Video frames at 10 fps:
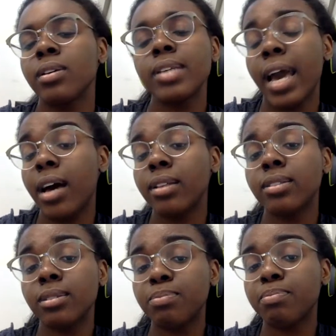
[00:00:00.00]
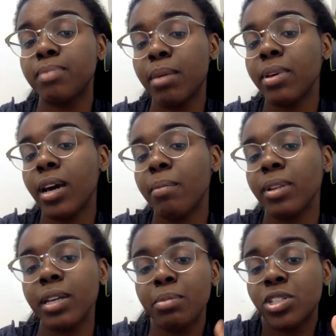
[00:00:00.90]
yeah, maybe come
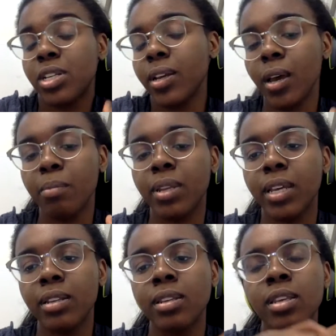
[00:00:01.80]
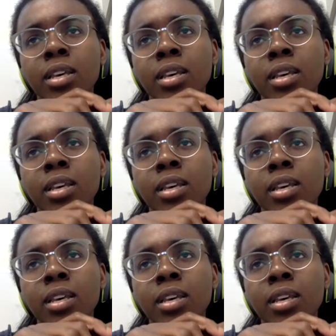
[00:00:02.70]
clean, but she didn't come clean.